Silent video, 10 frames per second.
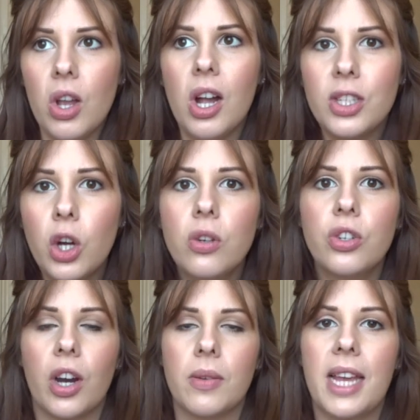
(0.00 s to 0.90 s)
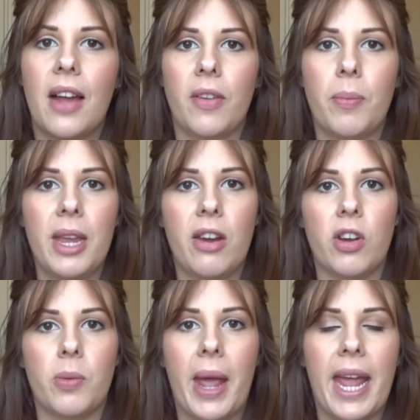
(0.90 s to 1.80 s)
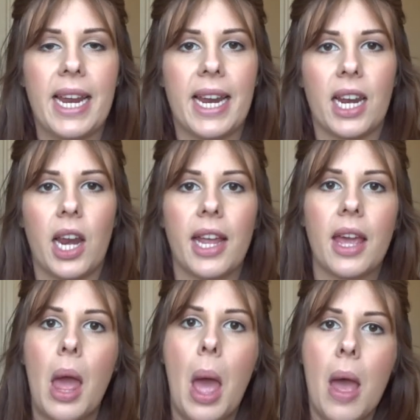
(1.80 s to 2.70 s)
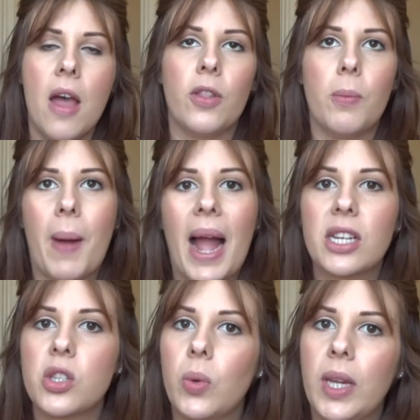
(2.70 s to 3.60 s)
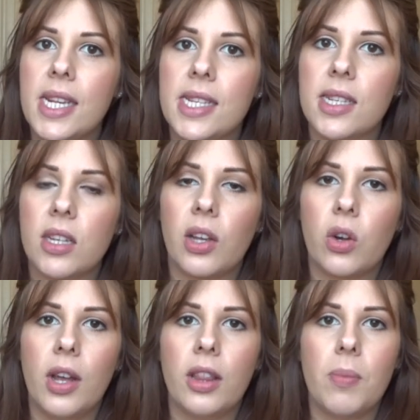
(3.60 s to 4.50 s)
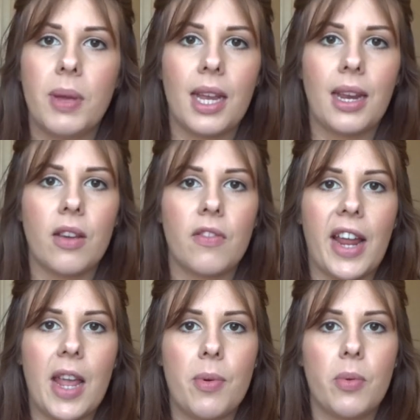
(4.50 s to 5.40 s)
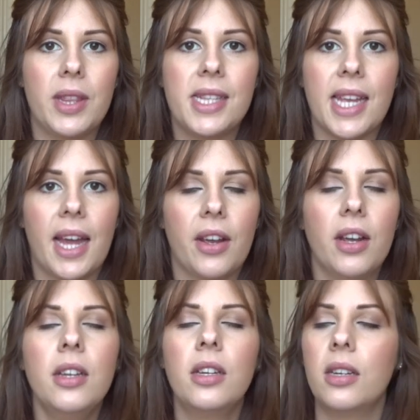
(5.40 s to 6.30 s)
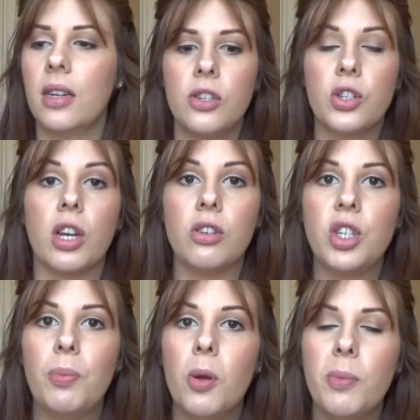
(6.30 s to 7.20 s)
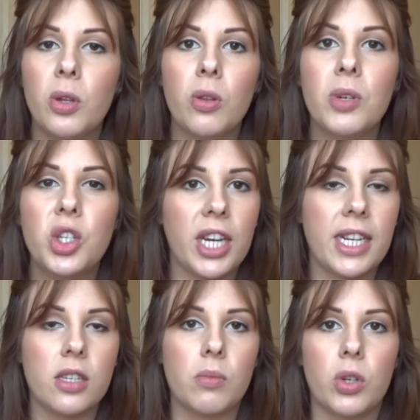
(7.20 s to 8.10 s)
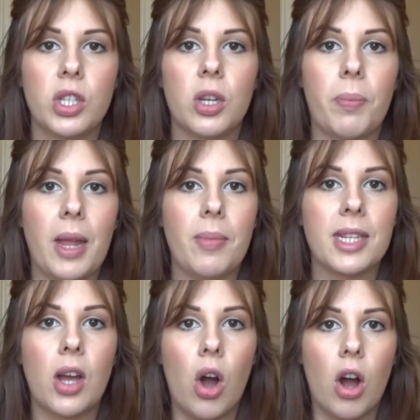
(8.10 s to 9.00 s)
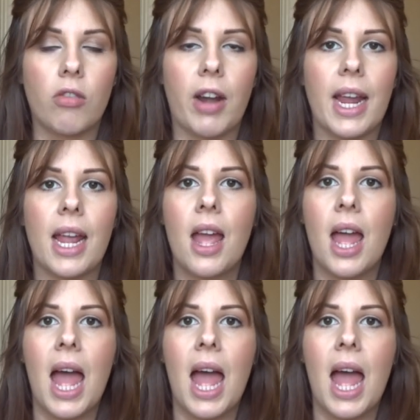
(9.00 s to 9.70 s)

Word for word: I told her I was having period pain and like the back squeezes I got in the beginning of labour with Sienna. So she put me on the machine to monitor baby's heart rate